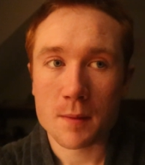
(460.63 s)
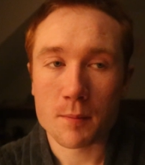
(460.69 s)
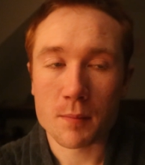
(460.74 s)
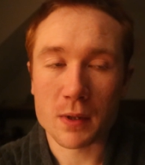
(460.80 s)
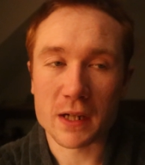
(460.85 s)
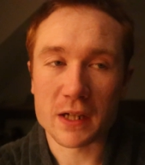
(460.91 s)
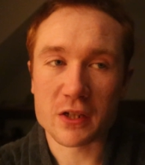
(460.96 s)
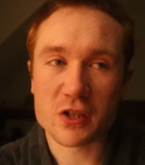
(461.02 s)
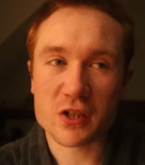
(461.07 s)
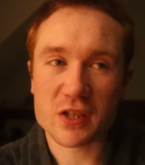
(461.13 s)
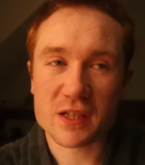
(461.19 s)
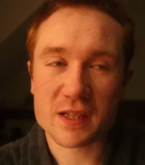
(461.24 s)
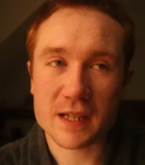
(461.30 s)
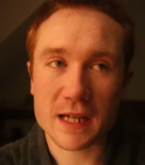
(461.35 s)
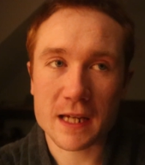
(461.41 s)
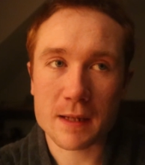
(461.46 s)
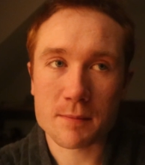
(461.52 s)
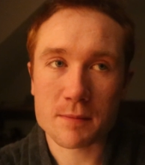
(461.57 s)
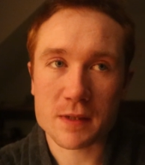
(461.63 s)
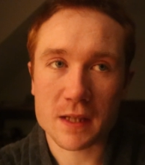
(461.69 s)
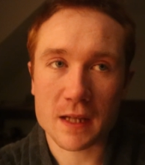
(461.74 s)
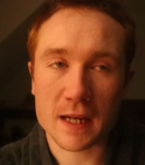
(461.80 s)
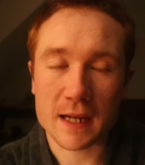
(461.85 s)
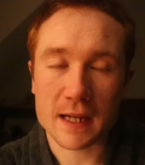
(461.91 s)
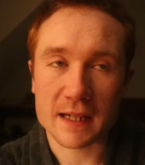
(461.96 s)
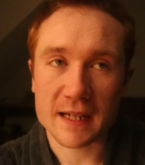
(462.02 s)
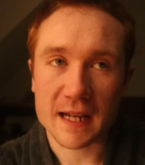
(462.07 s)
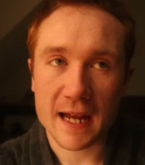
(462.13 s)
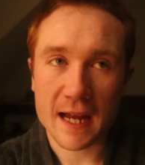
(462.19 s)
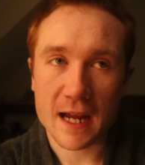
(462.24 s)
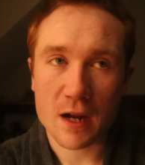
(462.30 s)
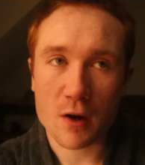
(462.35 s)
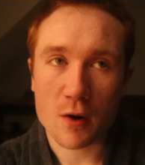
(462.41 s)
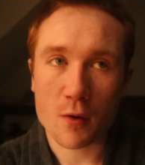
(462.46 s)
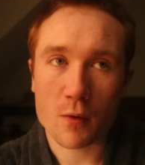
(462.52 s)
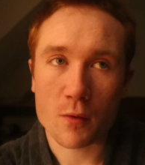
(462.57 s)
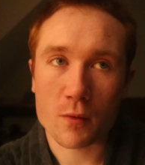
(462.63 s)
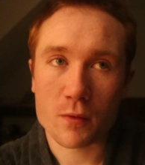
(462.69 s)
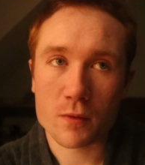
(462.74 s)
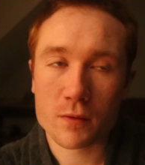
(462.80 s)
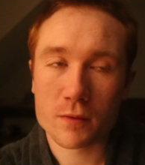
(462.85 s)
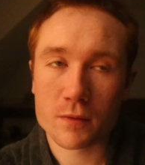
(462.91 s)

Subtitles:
But it just seems like now